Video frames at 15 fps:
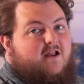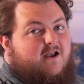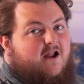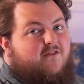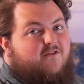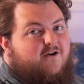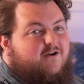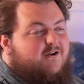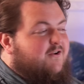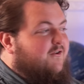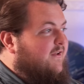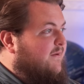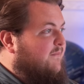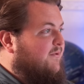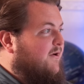Now that our
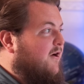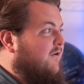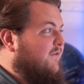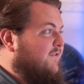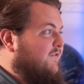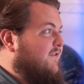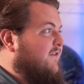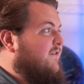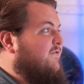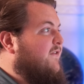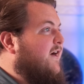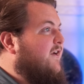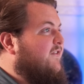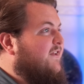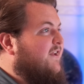UDM Pro is
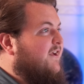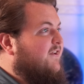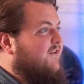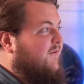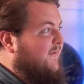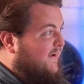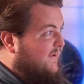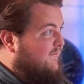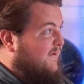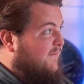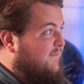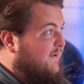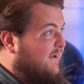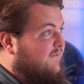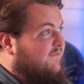finally done doing its
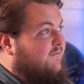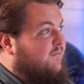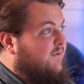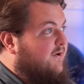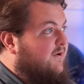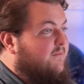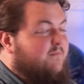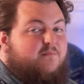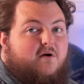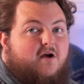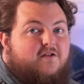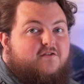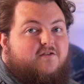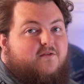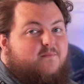updates, we're
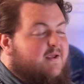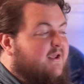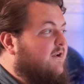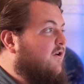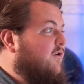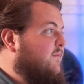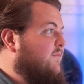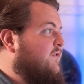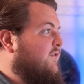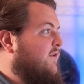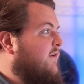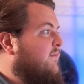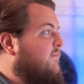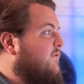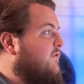brought to the main home
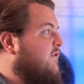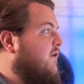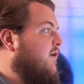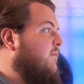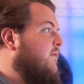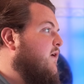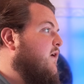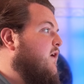screen. So